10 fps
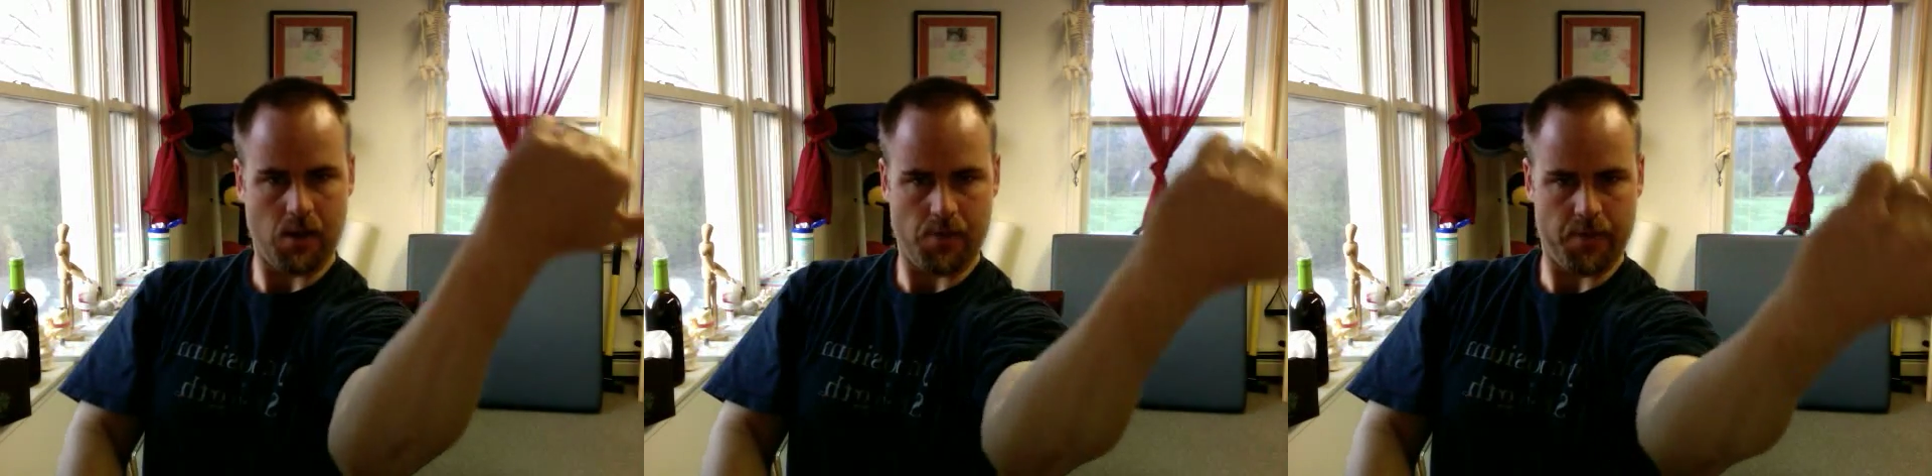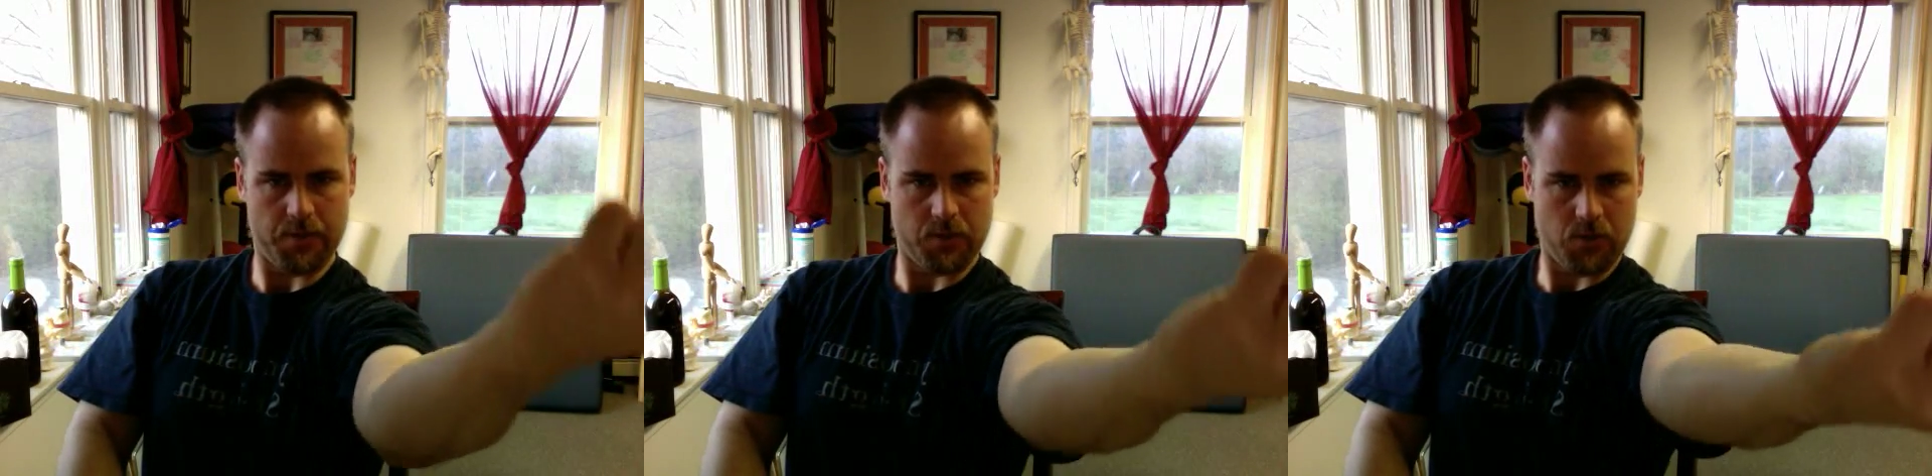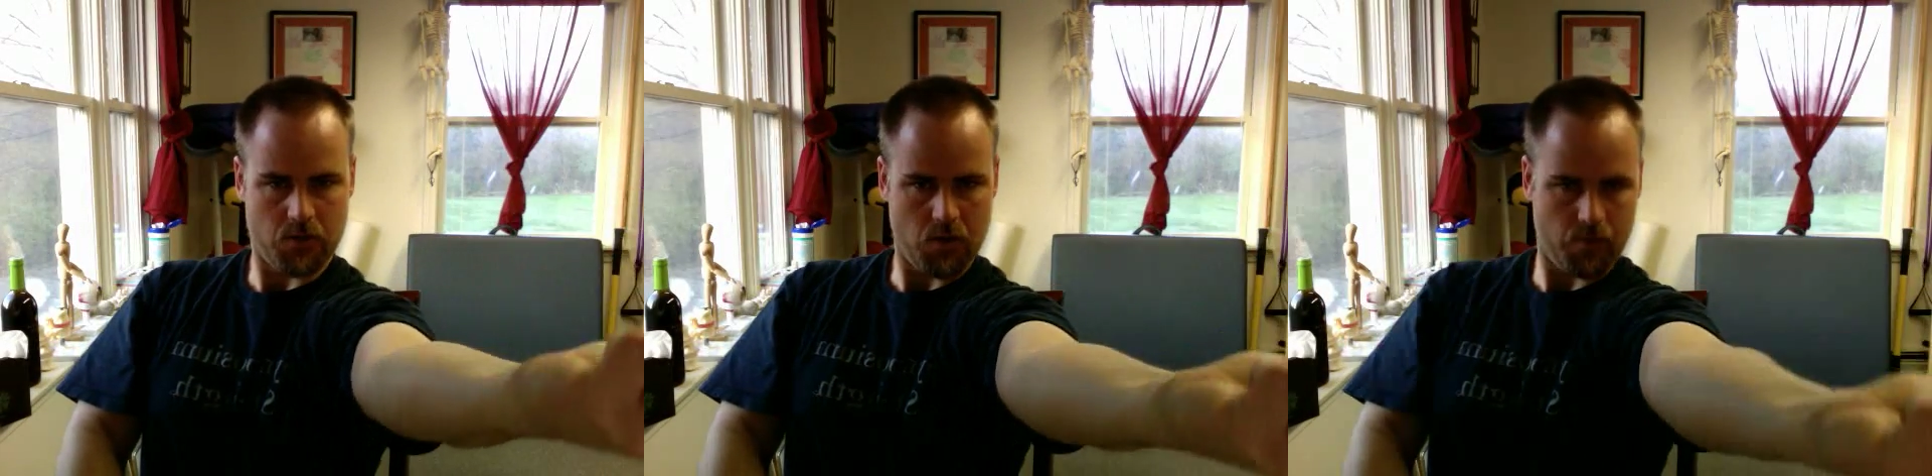and then
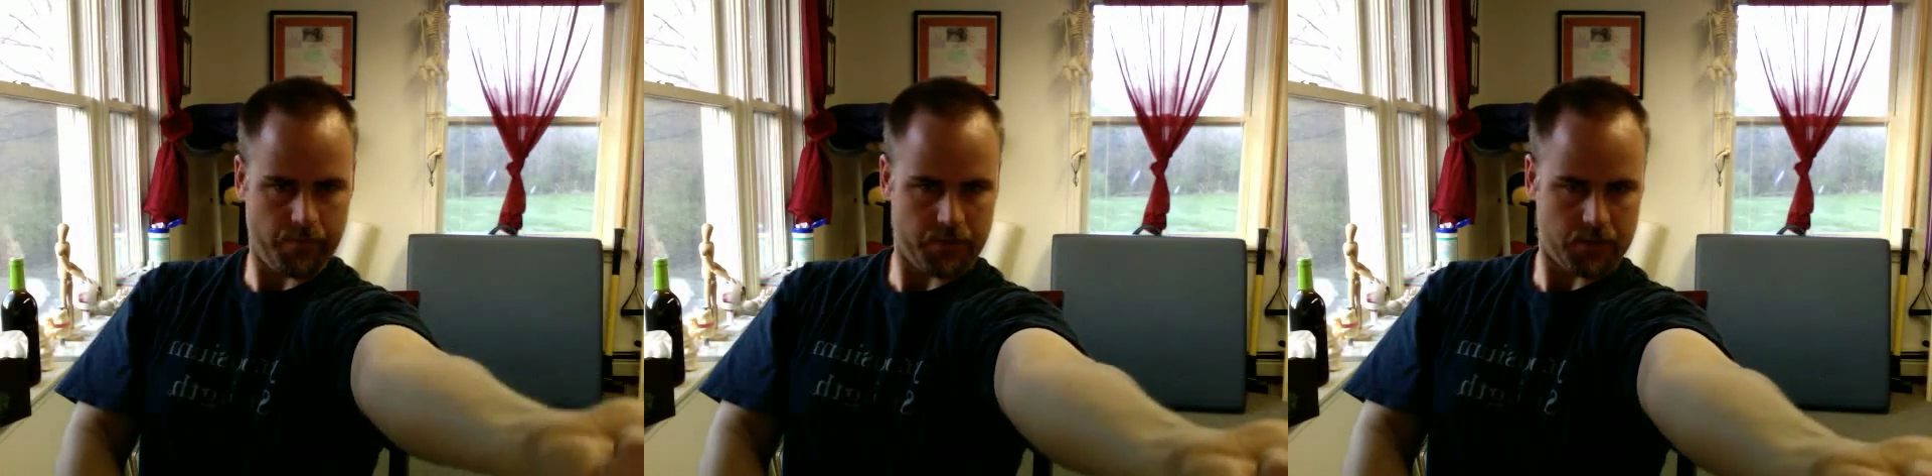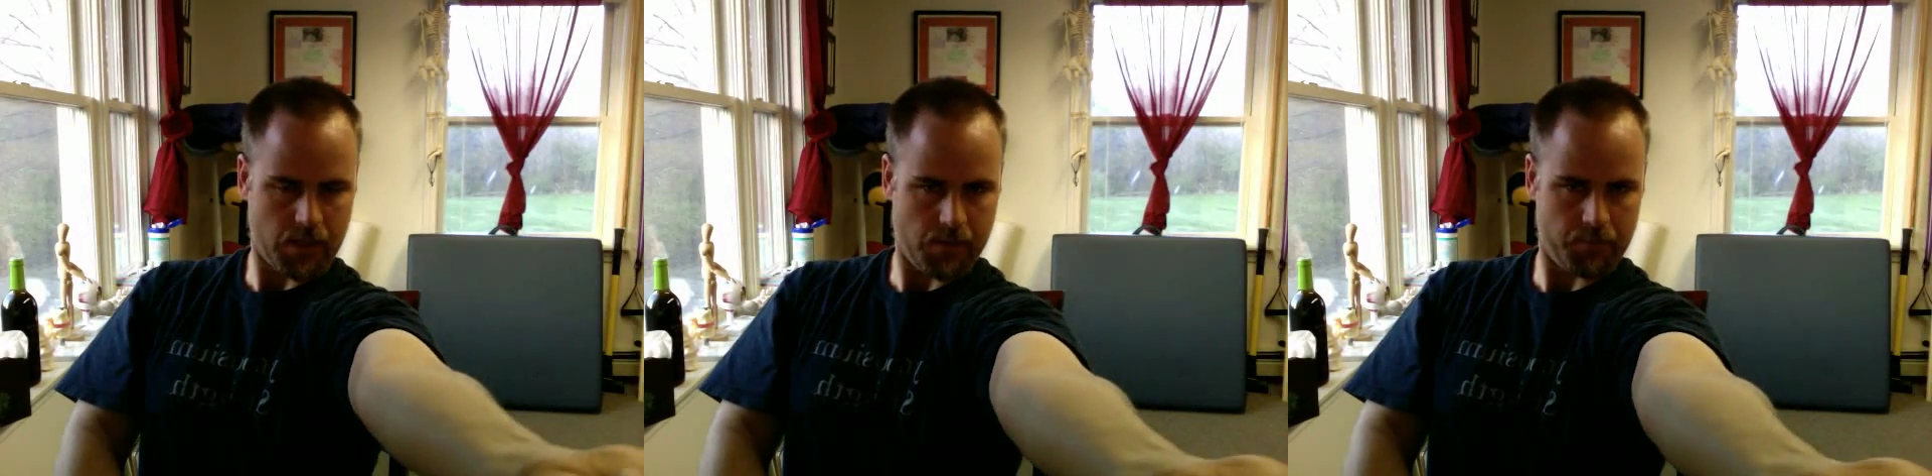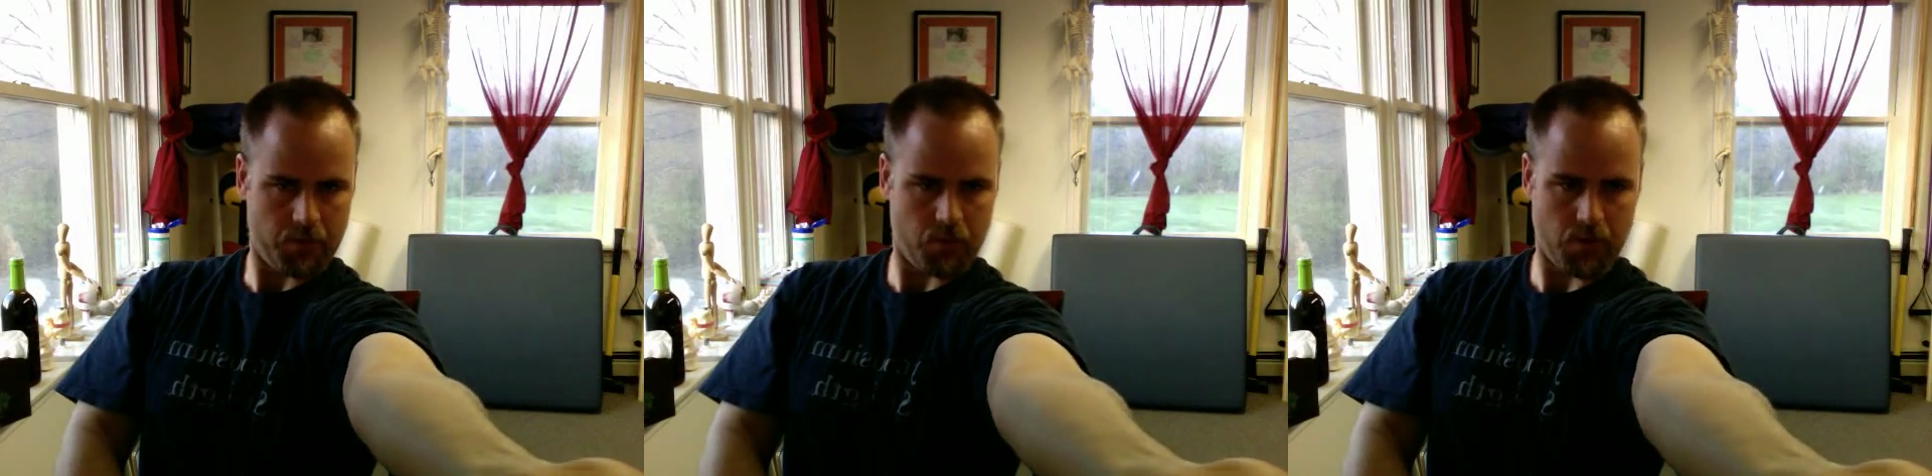turn over the
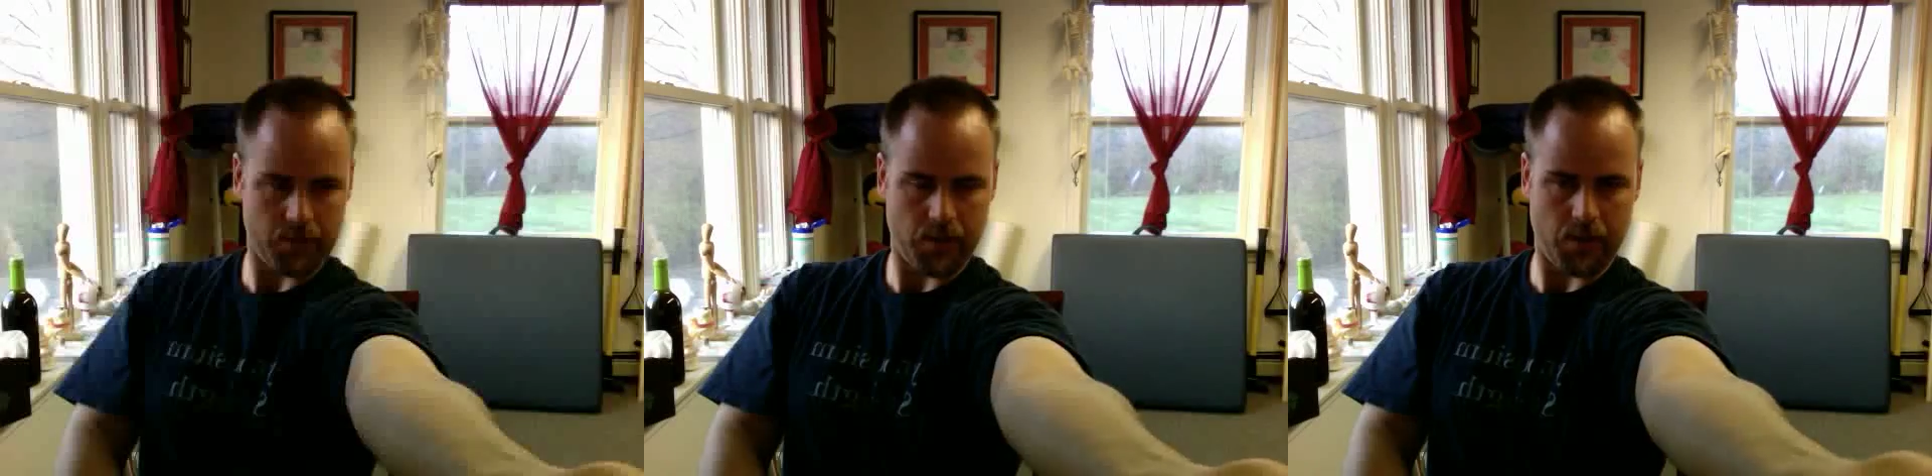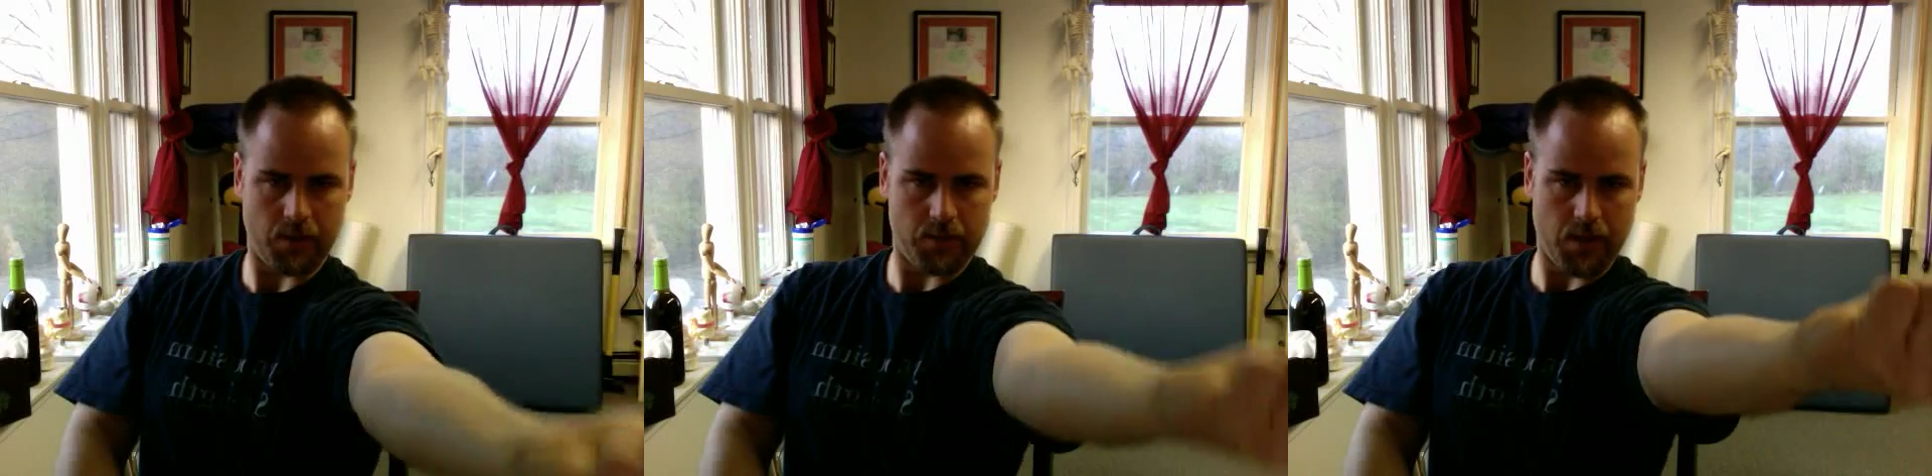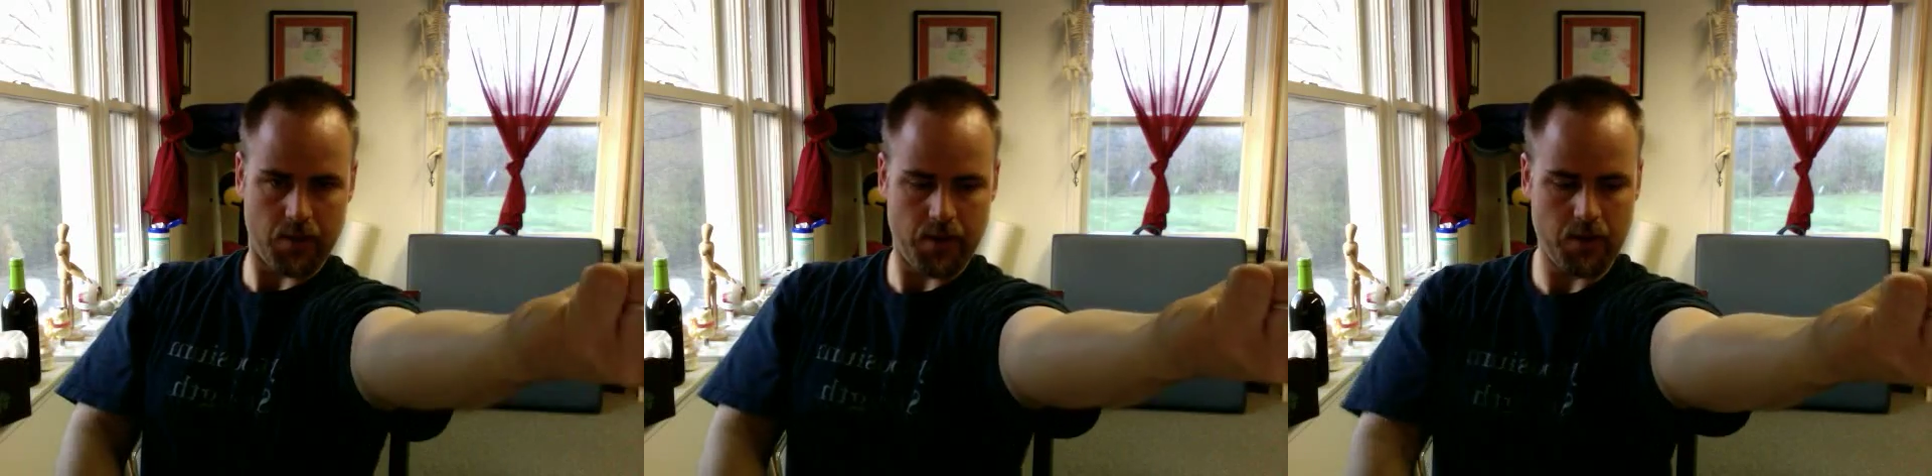top, crank that hand down.